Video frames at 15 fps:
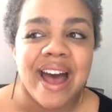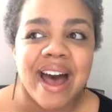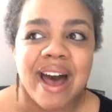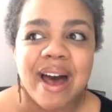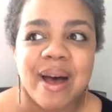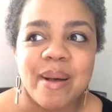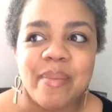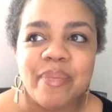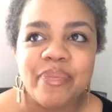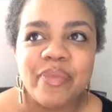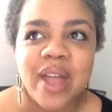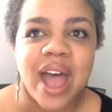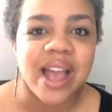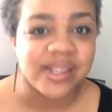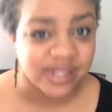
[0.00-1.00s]

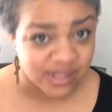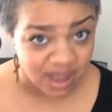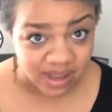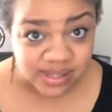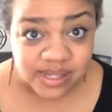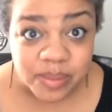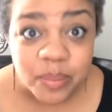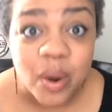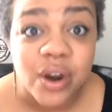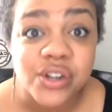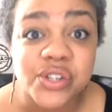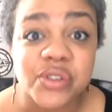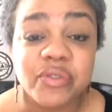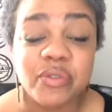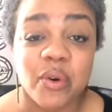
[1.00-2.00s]
I saw some
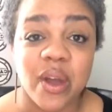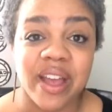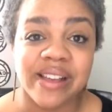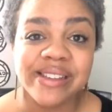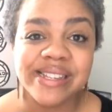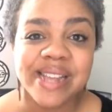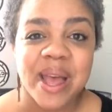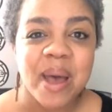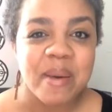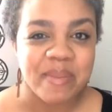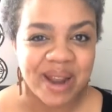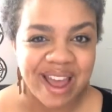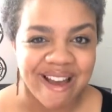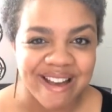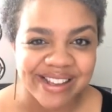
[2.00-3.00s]
partial foils,
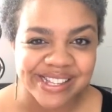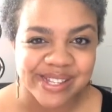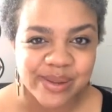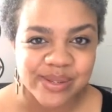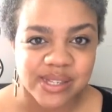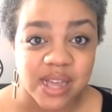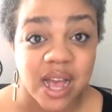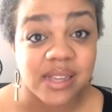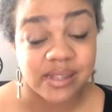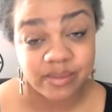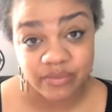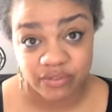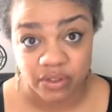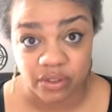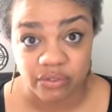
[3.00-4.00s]
but I also saw
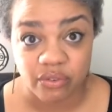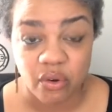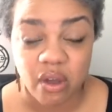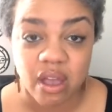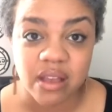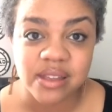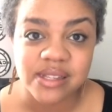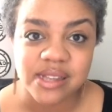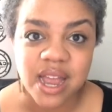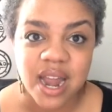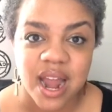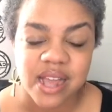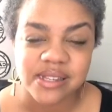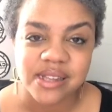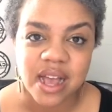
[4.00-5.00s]
some full foils,
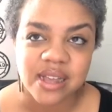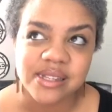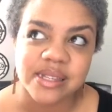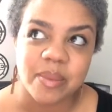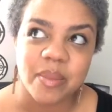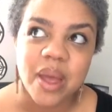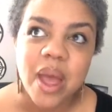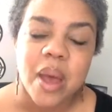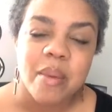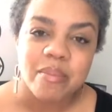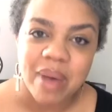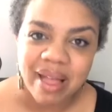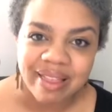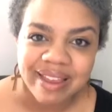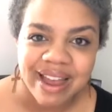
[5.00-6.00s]
and I saw some
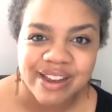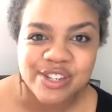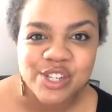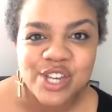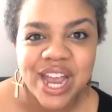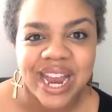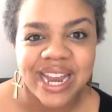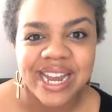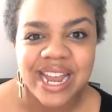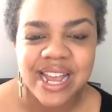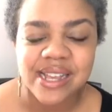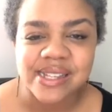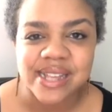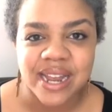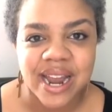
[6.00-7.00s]
balayage
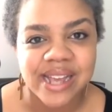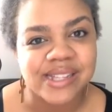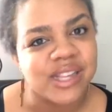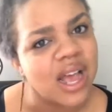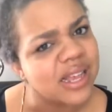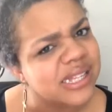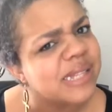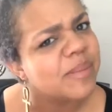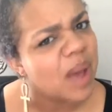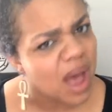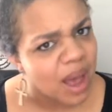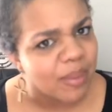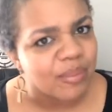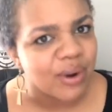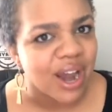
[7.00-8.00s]
techniques, and I saw some
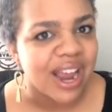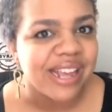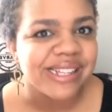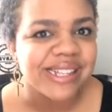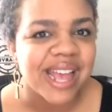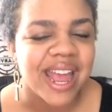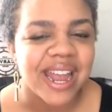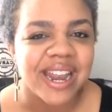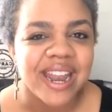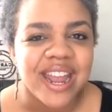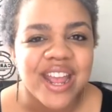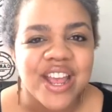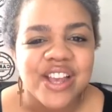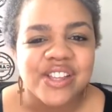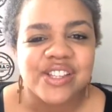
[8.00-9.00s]
ombres. And
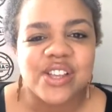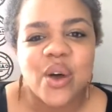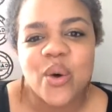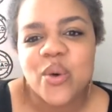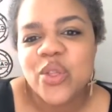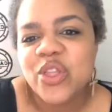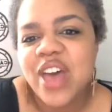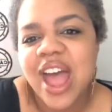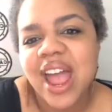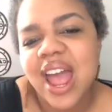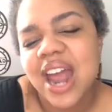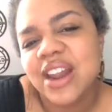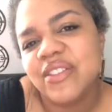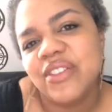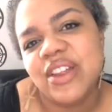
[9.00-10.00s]
so that
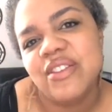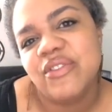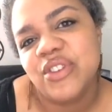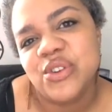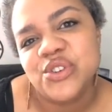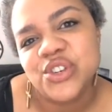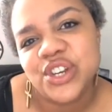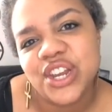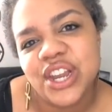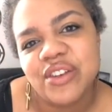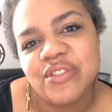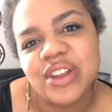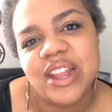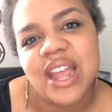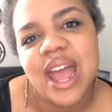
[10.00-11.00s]
kind of confusion
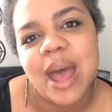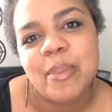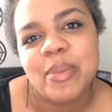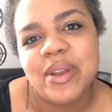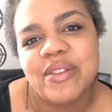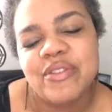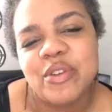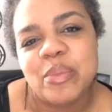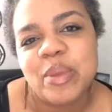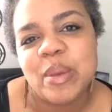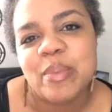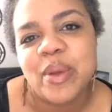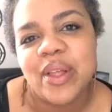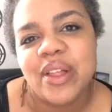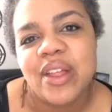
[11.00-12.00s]
can really happen for
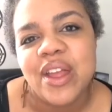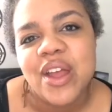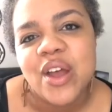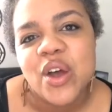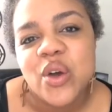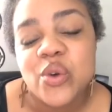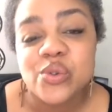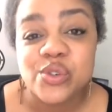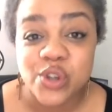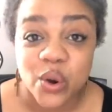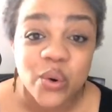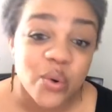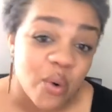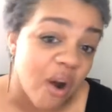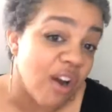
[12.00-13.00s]
people who
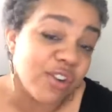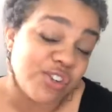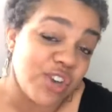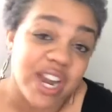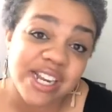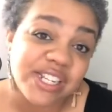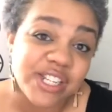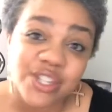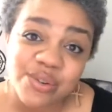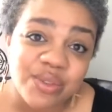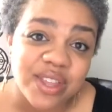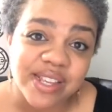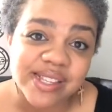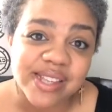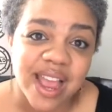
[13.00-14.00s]
aren't trained to
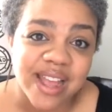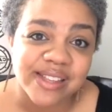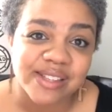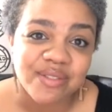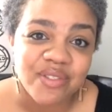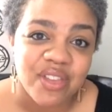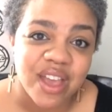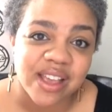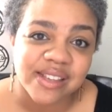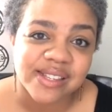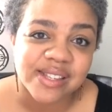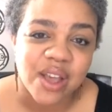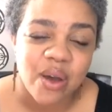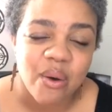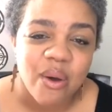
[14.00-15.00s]
do these kinds of things.
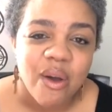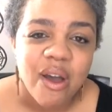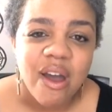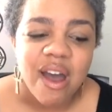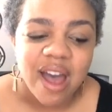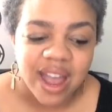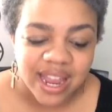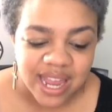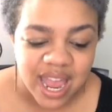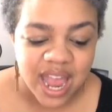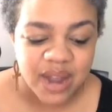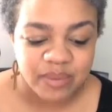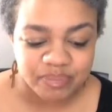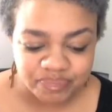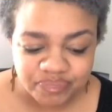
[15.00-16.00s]
So
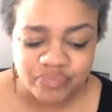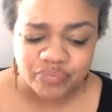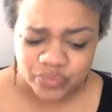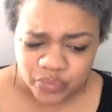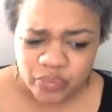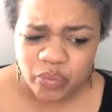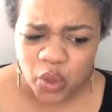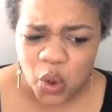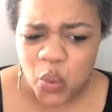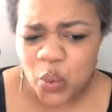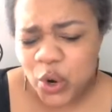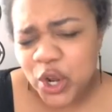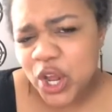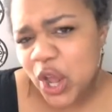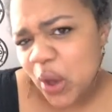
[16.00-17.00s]
again,
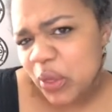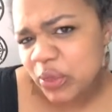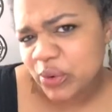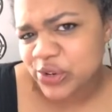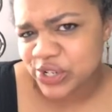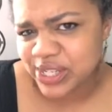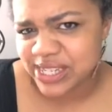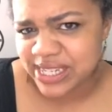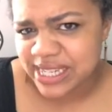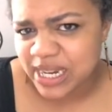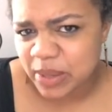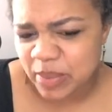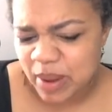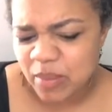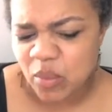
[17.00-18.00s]
we're going to go through just a
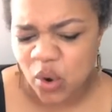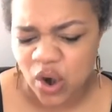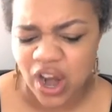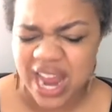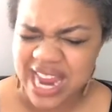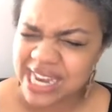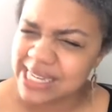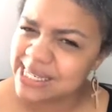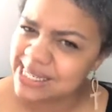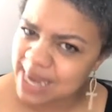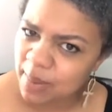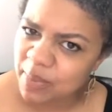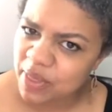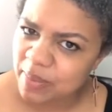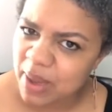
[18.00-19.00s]
little bit more in
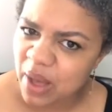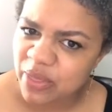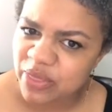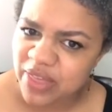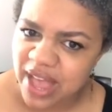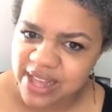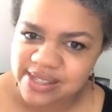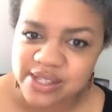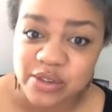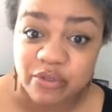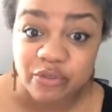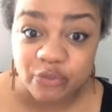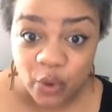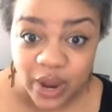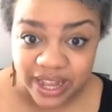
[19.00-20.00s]
depth about that. So
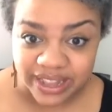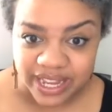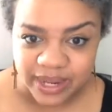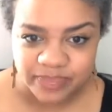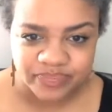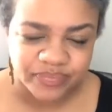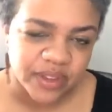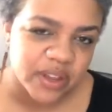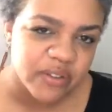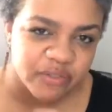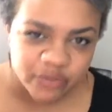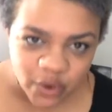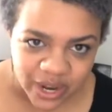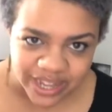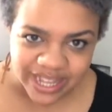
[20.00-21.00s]
foiling,
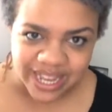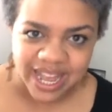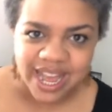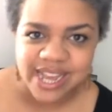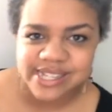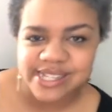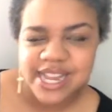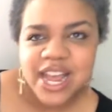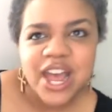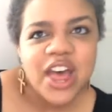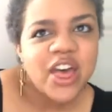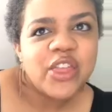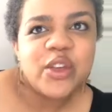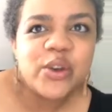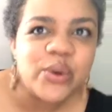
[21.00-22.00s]
guys.
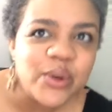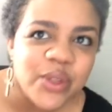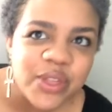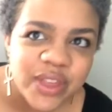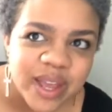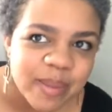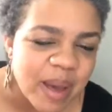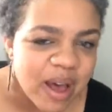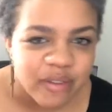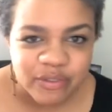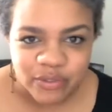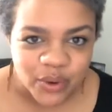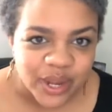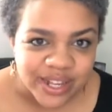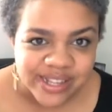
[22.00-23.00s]
The cool thing about
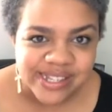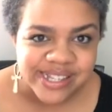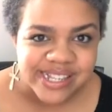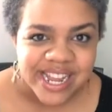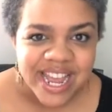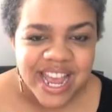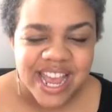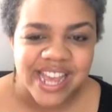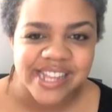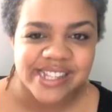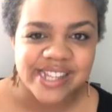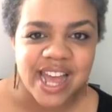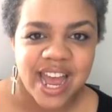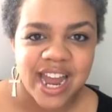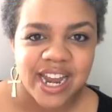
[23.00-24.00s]
foils
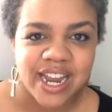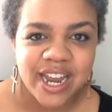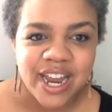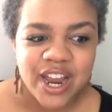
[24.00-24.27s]
is that